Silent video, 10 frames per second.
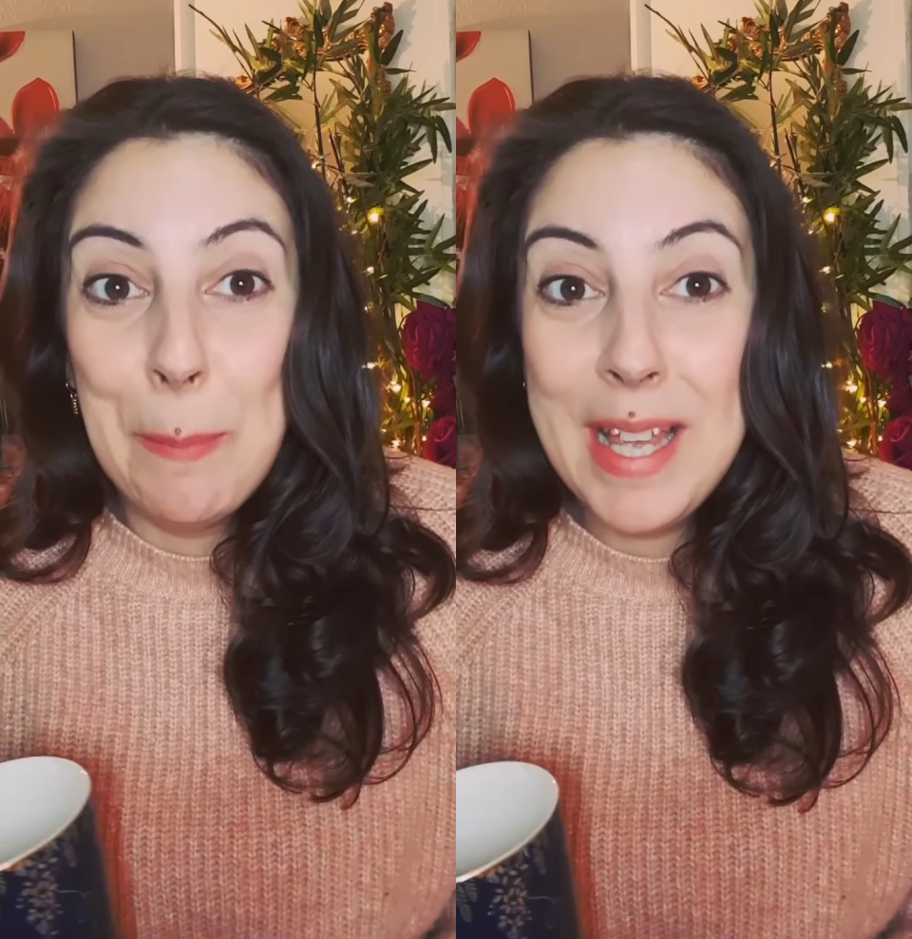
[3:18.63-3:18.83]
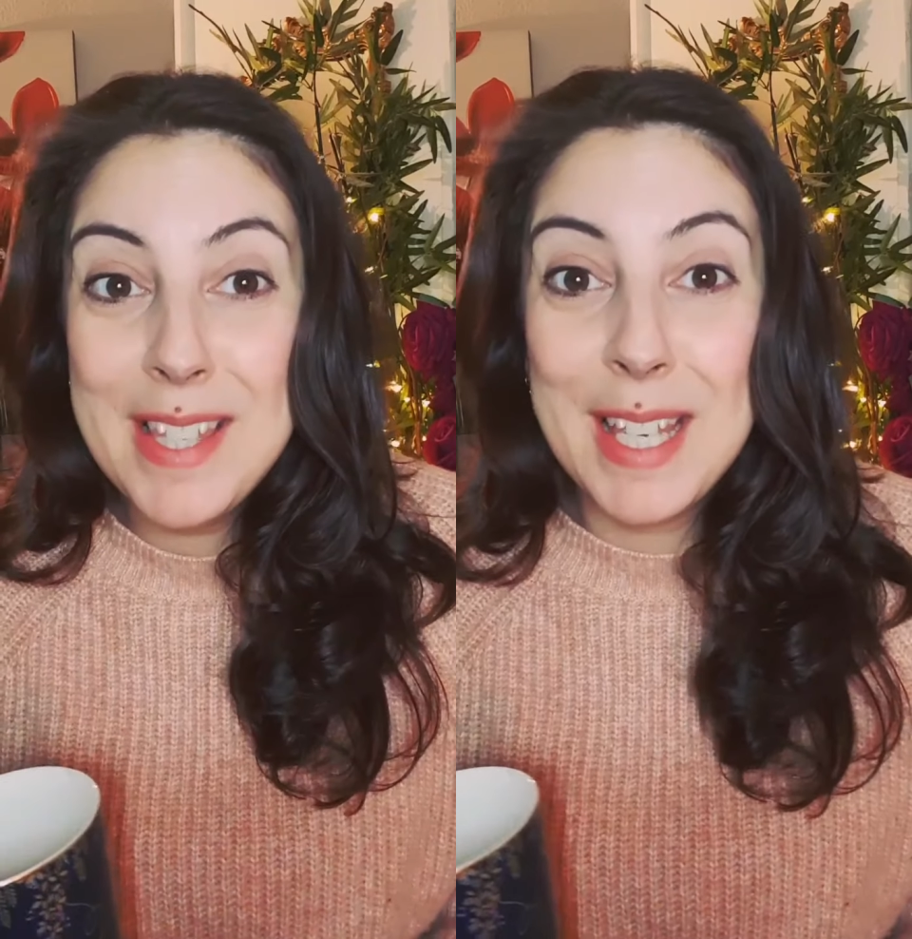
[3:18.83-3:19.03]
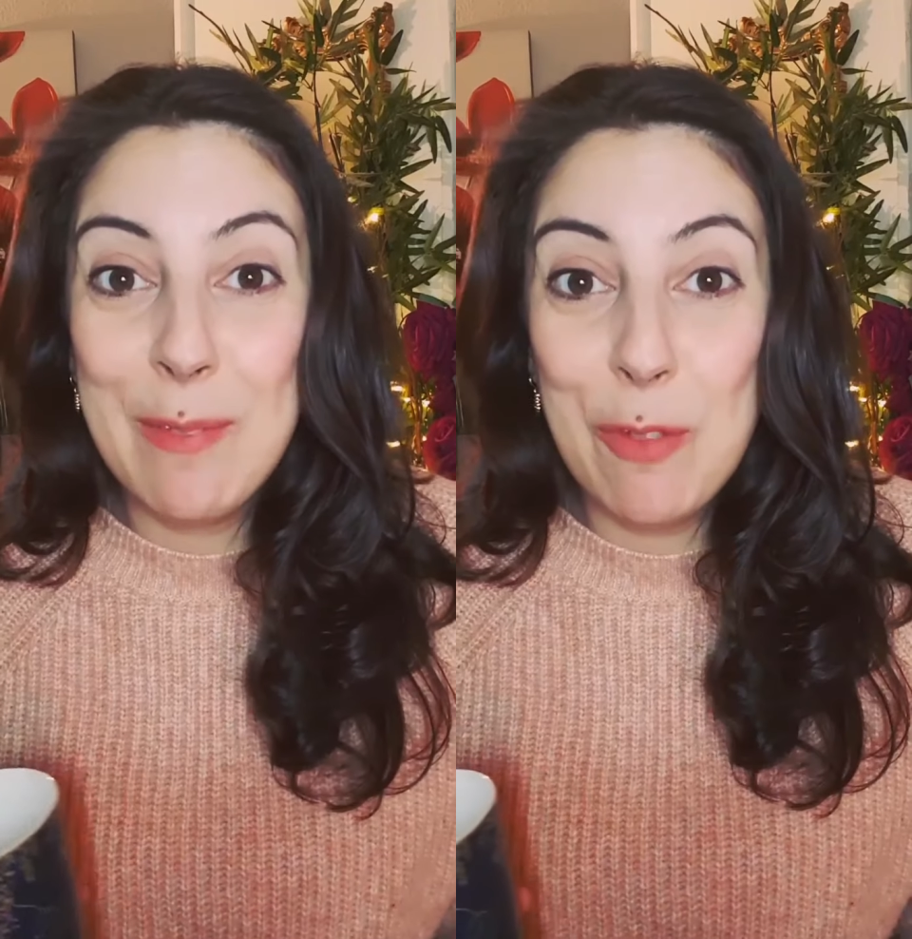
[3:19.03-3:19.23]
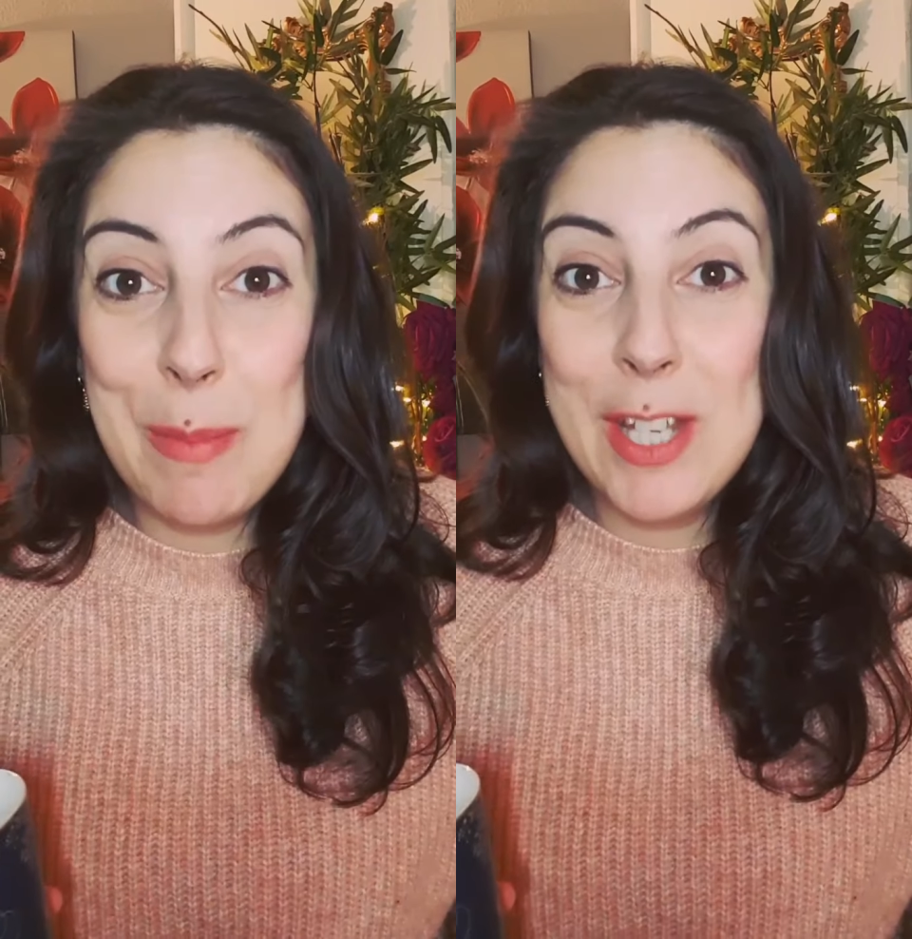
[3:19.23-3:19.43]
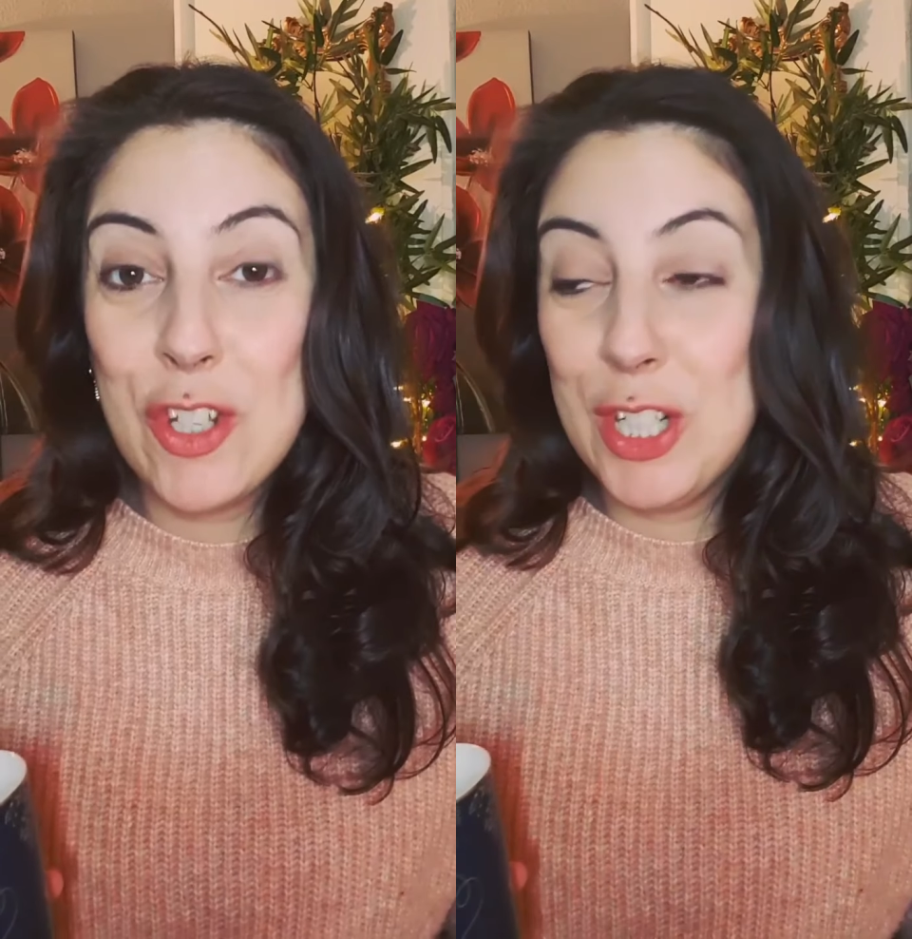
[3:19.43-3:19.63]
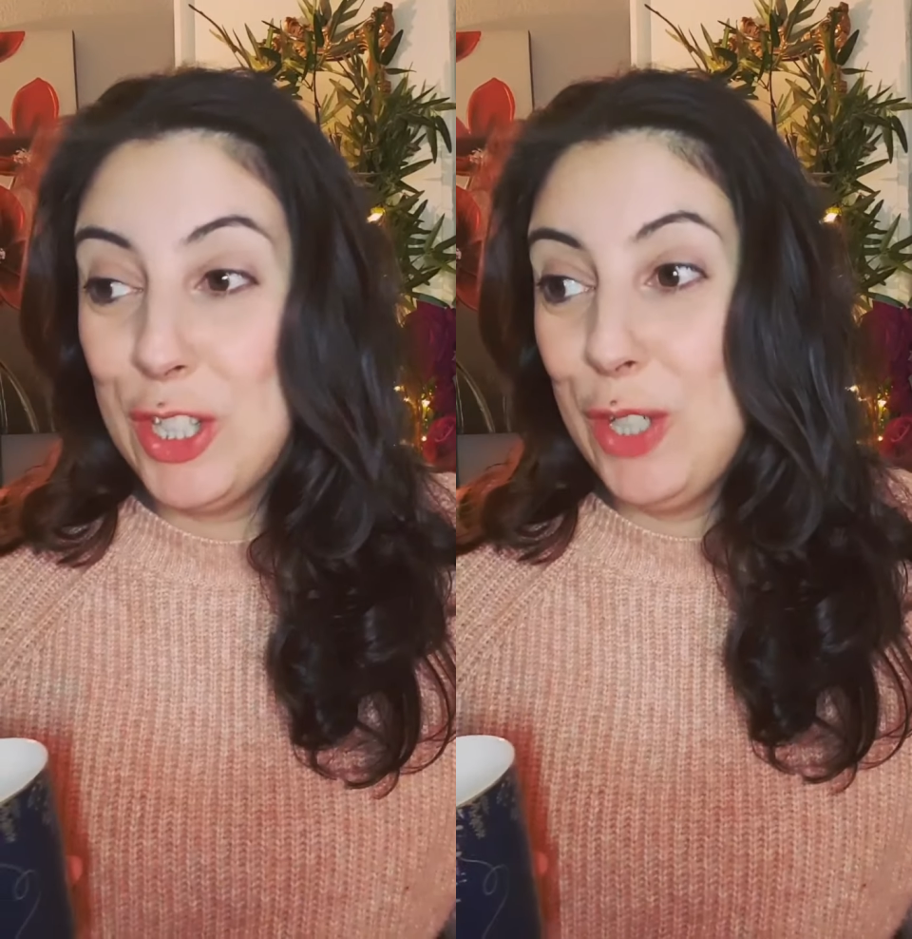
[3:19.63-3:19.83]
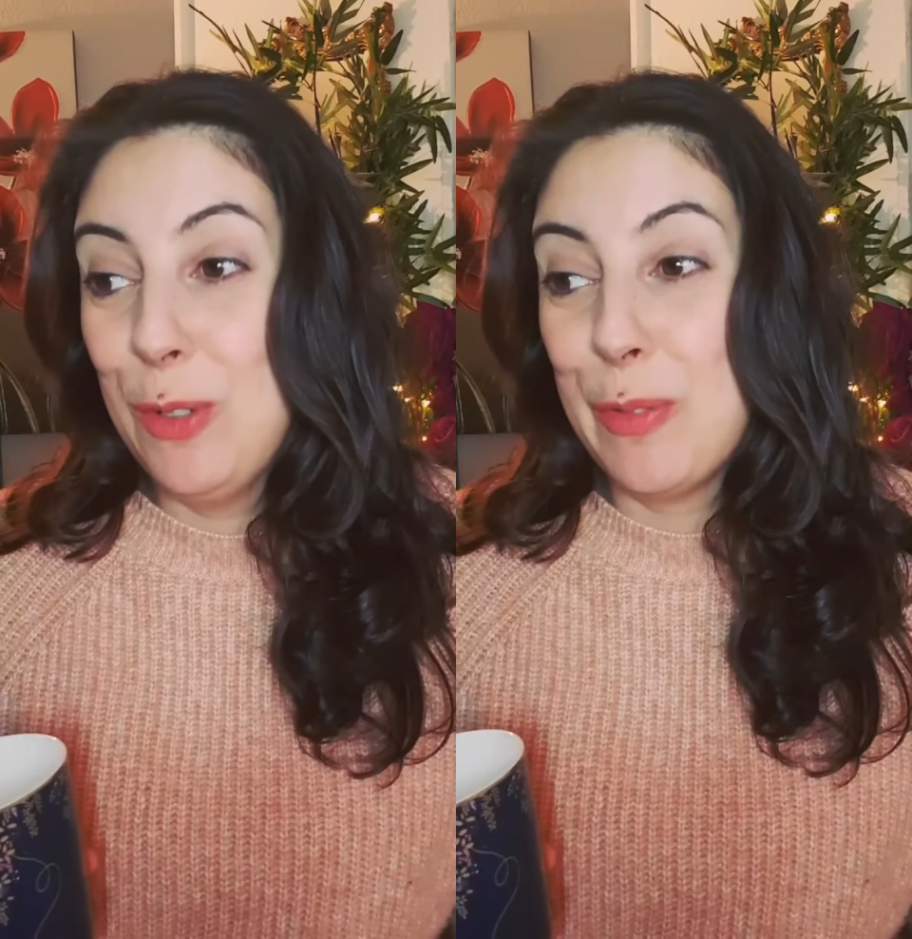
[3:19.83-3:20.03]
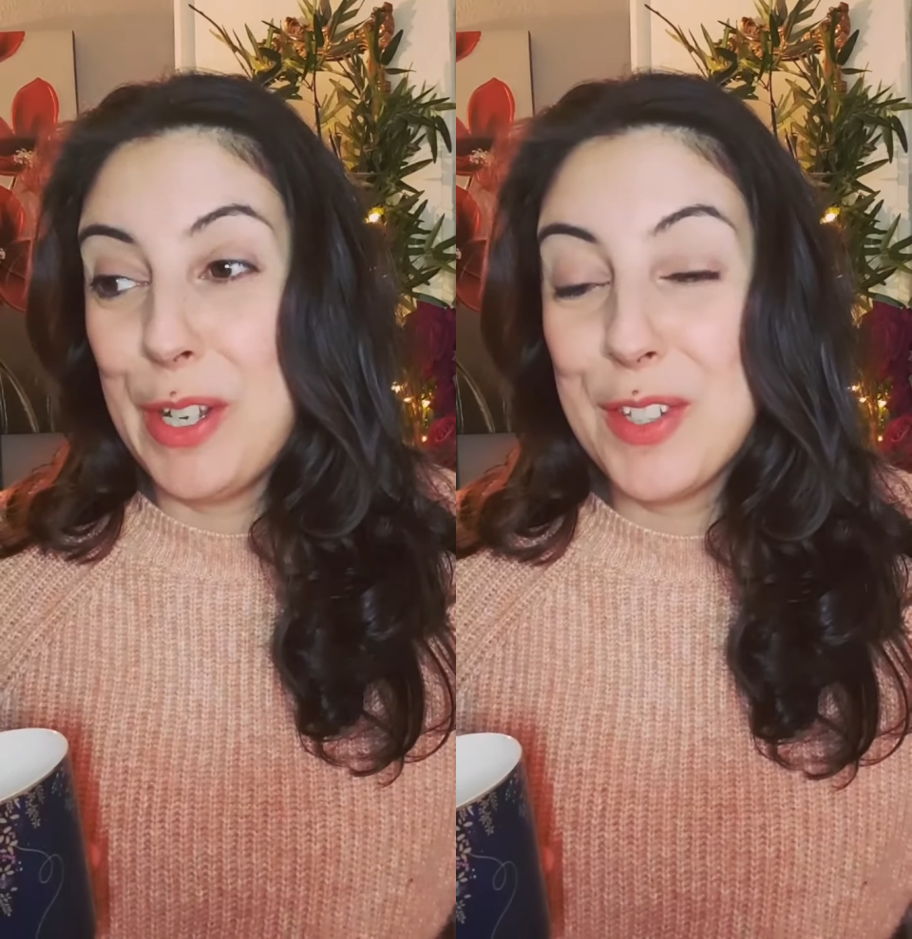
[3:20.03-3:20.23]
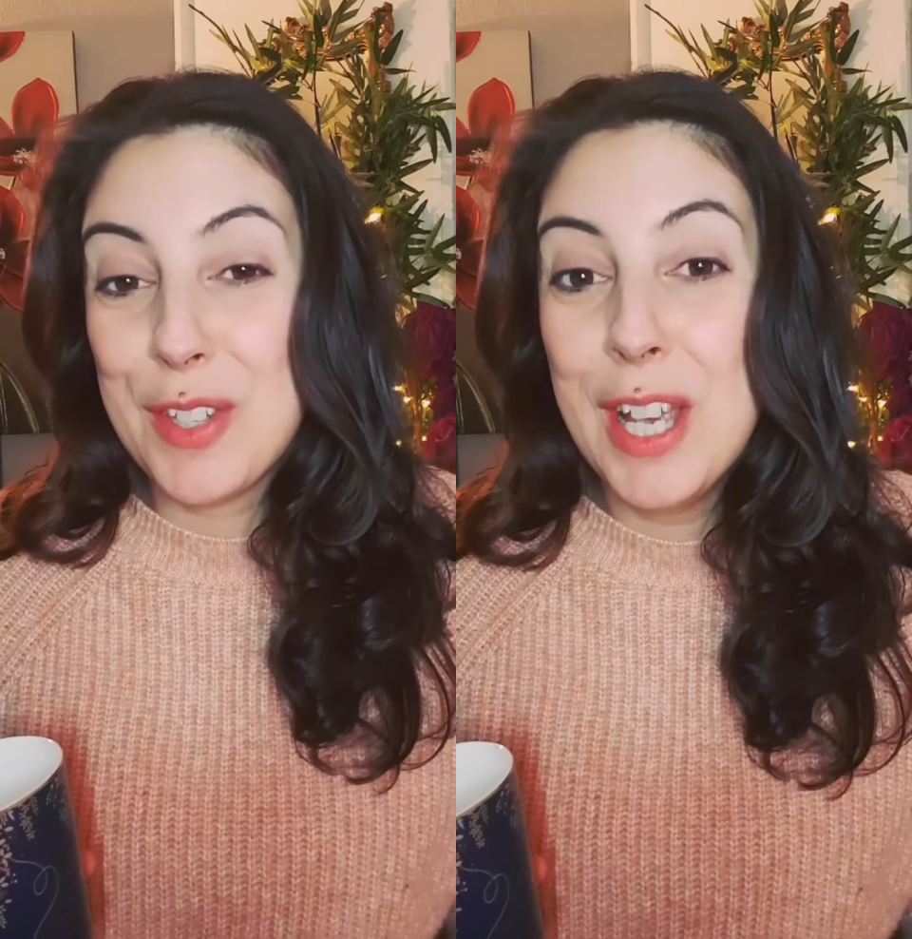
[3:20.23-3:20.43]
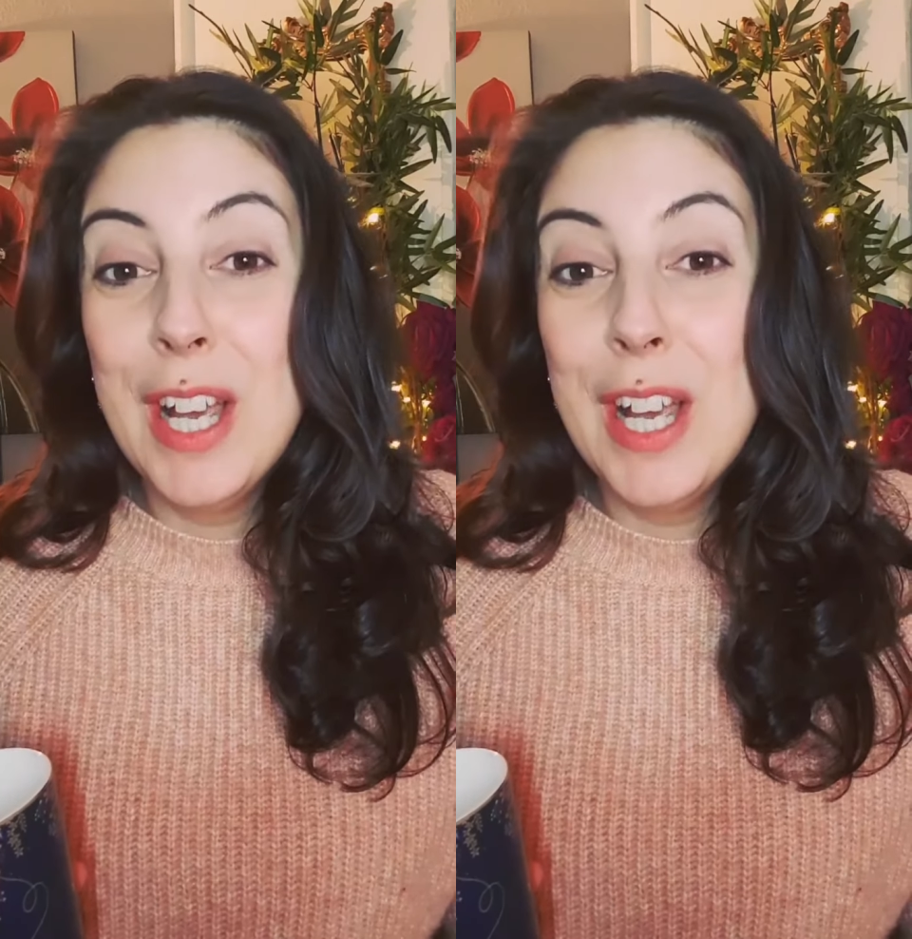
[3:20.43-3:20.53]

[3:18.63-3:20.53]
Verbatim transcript: basic information in the universe